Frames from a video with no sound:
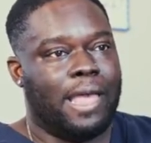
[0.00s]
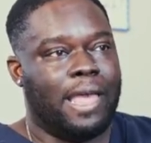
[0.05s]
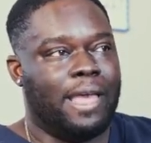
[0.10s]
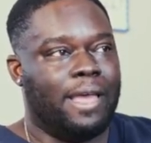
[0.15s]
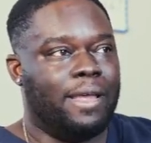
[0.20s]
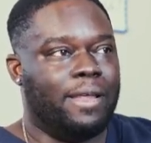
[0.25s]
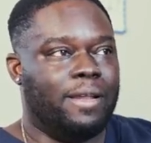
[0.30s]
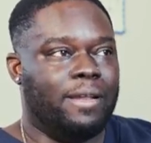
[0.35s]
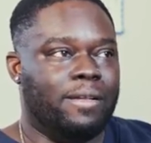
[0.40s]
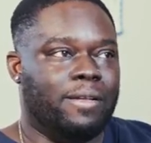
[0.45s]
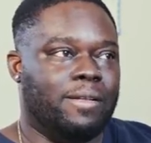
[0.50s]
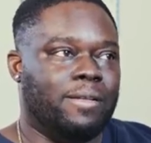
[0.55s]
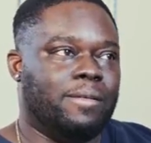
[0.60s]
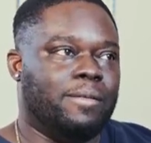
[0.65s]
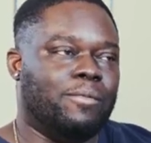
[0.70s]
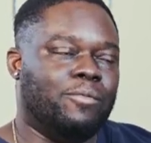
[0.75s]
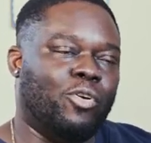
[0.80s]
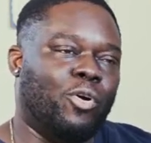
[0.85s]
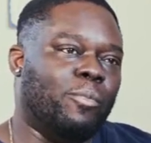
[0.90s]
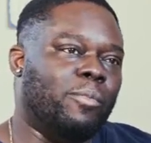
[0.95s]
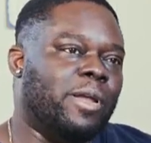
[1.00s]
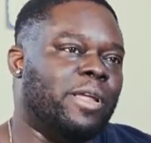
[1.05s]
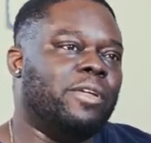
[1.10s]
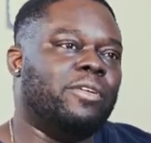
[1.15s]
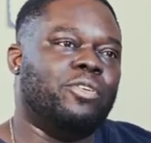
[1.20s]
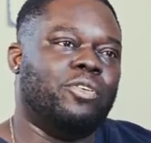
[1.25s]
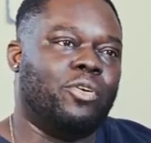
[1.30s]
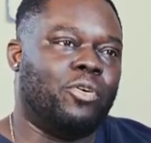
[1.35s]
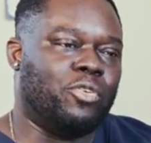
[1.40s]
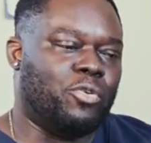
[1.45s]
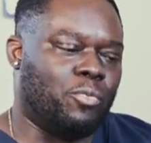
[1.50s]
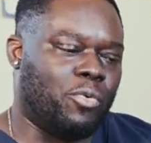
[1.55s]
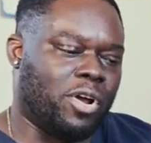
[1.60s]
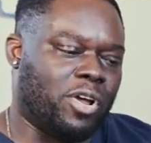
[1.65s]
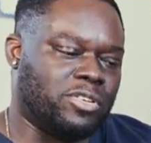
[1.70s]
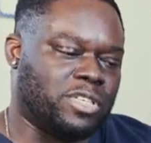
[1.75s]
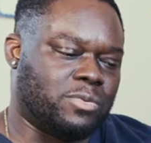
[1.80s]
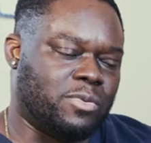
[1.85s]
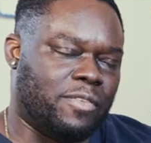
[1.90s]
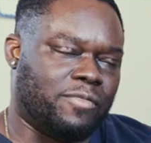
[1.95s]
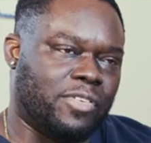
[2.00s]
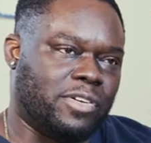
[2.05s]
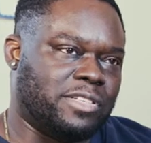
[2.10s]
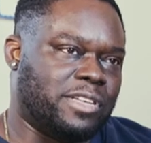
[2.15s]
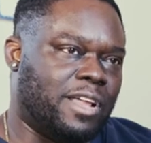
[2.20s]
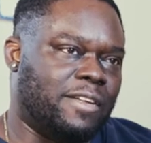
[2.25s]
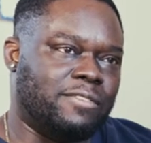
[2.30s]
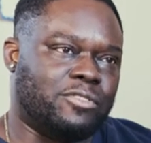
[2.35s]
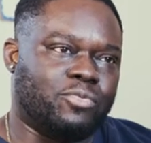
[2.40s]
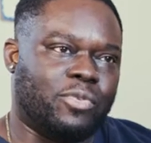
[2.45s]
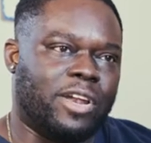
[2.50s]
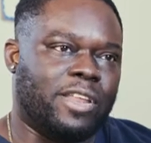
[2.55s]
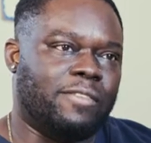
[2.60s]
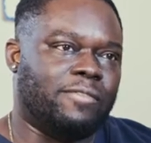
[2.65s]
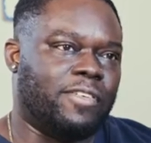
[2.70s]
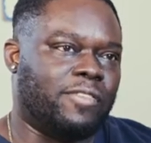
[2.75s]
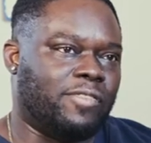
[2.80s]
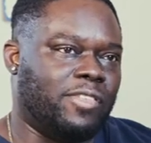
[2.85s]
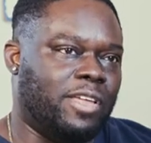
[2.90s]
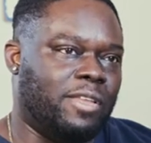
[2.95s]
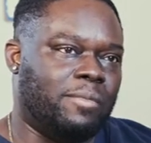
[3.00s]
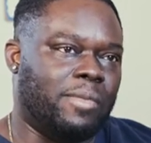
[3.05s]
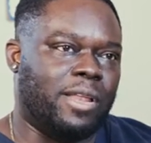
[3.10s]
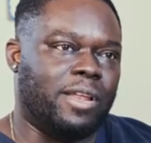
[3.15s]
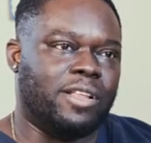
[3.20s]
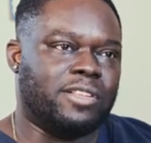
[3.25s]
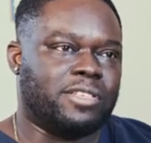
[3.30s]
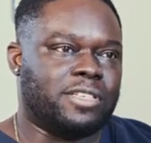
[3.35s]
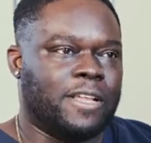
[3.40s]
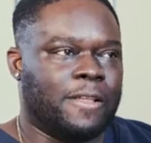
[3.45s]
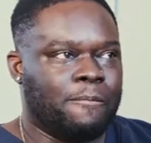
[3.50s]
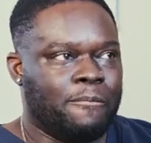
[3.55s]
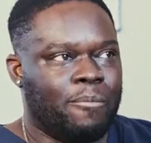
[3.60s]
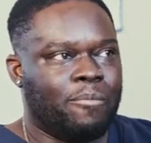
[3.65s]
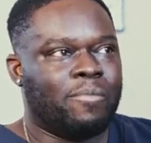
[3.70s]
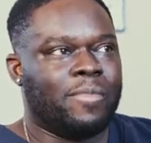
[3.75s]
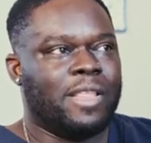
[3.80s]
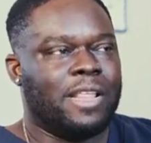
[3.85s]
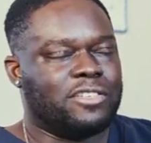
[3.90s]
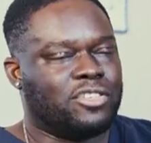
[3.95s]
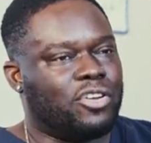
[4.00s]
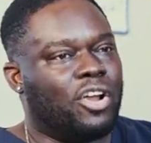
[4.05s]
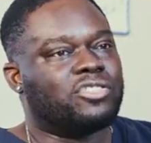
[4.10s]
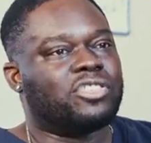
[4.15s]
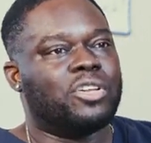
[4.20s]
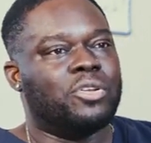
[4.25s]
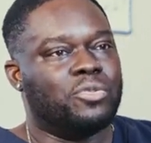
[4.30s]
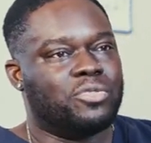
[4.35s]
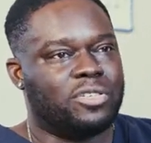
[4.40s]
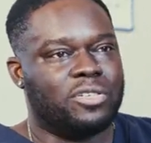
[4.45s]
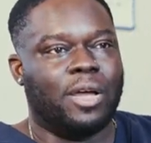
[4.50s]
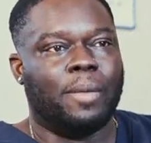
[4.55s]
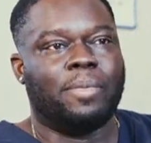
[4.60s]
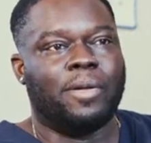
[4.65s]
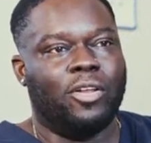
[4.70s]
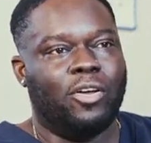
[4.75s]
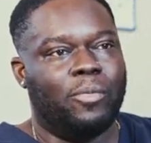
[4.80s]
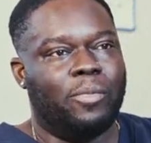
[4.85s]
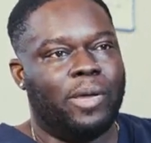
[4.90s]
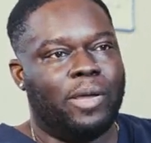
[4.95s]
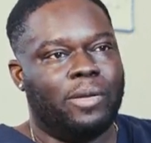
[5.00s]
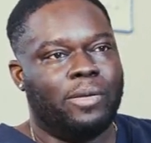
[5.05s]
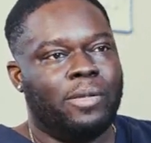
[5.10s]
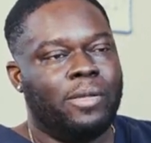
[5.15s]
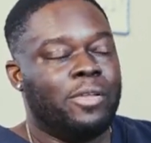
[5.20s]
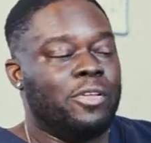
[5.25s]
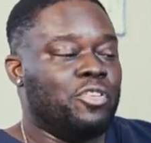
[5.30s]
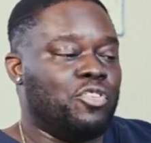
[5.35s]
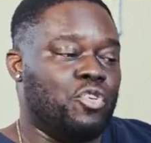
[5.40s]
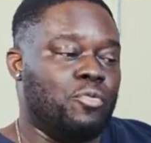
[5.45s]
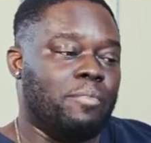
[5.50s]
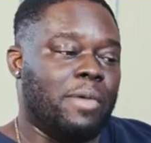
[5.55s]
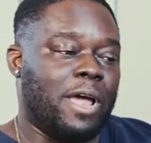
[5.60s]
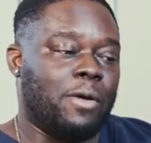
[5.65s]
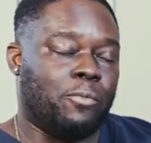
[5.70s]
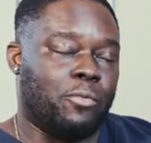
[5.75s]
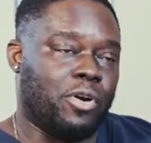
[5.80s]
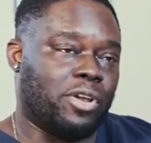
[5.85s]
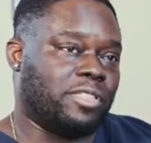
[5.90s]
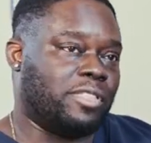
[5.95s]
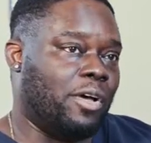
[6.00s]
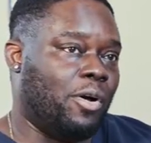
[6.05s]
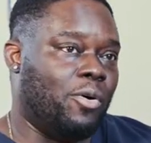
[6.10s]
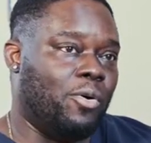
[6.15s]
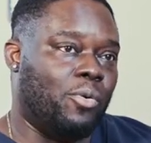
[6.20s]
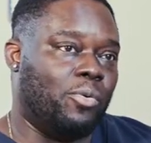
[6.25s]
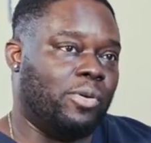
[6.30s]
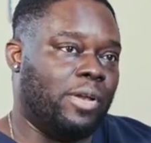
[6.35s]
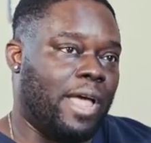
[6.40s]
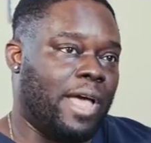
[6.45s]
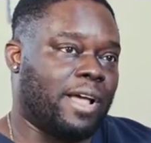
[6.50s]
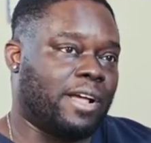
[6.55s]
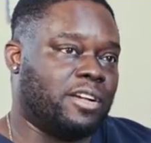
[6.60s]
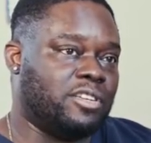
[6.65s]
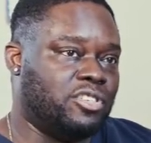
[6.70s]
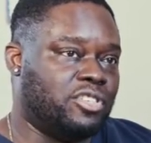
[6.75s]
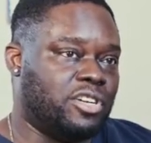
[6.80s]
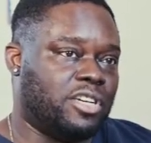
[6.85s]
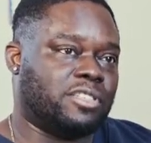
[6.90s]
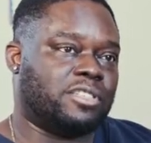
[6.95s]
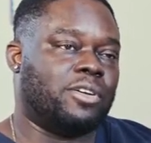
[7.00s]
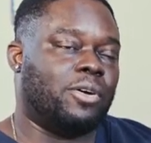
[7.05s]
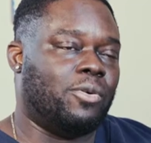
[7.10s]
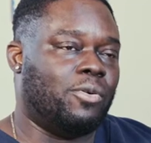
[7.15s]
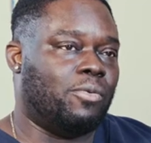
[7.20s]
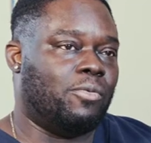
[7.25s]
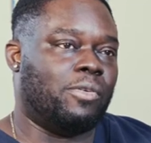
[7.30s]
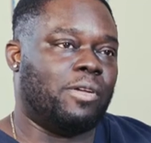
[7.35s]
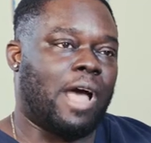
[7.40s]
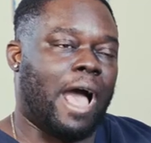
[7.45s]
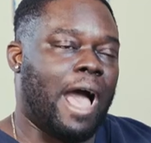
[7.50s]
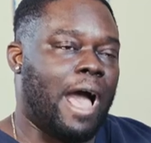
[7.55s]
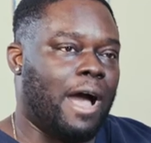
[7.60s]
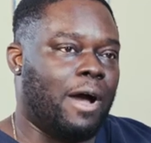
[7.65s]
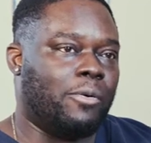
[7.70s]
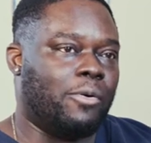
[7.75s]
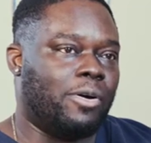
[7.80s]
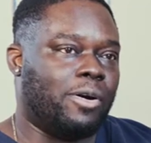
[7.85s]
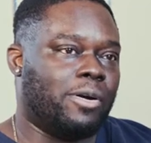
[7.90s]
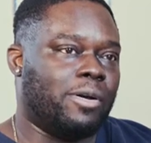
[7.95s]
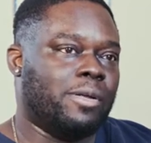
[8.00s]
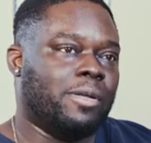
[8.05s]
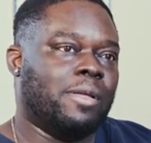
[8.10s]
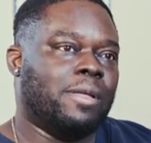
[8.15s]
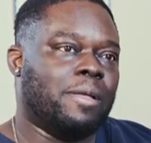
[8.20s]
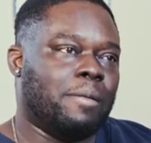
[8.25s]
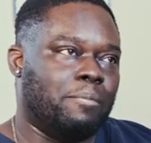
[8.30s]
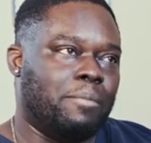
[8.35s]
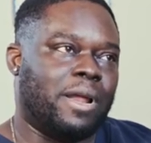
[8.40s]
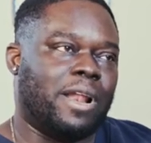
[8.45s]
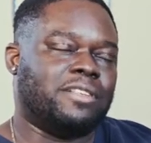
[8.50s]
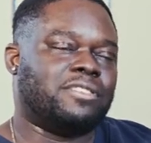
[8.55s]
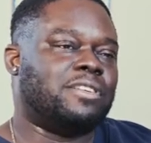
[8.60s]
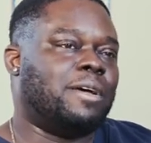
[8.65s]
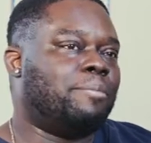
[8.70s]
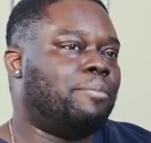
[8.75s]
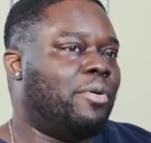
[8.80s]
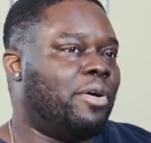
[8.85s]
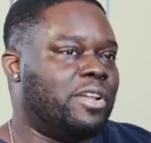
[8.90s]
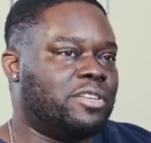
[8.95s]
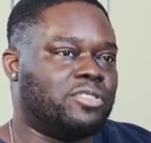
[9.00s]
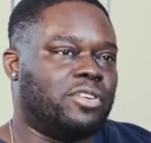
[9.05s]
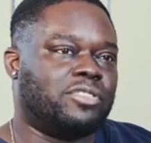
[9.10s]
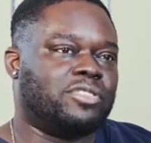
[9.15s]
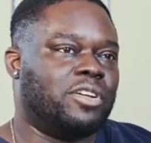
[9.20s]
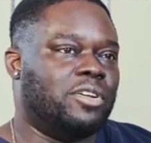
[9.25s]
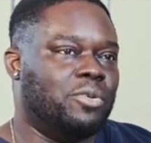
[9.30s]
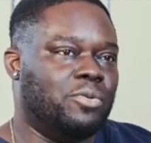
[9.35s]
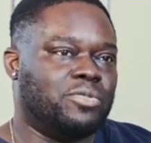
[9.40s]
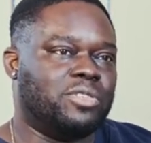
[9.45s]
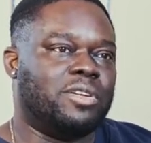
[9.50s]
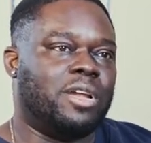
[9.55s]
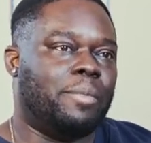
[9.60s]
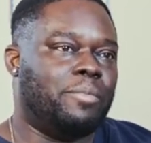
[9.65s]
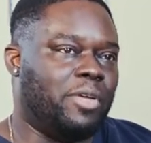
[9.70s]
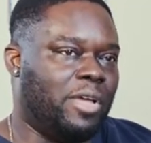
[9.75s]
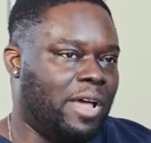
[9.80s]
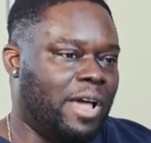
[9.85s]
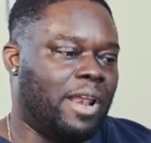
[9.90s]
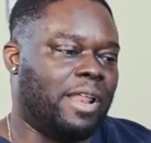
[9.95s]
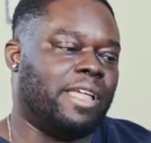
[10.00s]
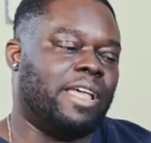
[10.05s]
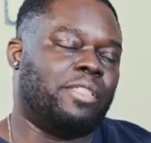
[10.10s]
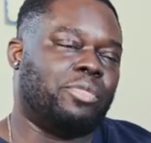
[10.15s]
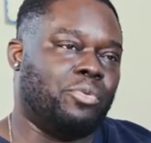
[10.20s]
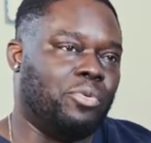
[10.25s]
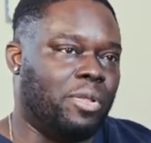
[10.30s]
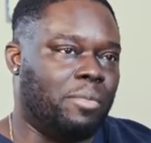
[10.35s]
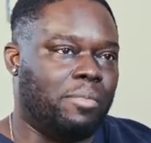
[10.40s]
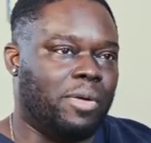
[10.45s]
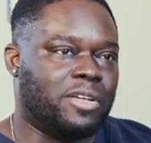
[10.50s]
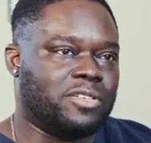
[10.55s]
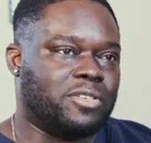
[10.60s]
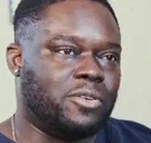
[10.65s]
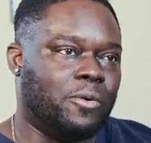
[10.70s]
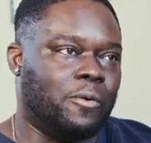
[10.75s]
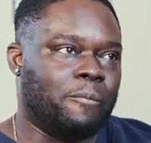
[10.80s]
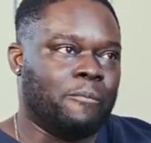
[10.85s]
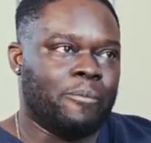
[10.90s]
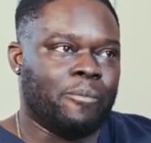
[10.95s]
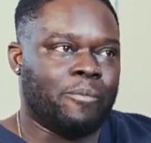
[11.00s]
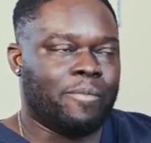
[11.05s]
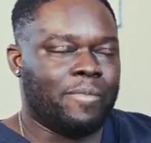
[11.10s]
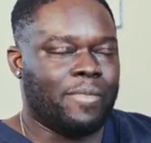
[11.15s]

And normally, you know, you work on someone for 10, 20, 15 minutes, it starts to loosen up a little bit. You might work the whole neck just a whole hour, but at some point it starts to loosen up. You can kind of get through the muscle.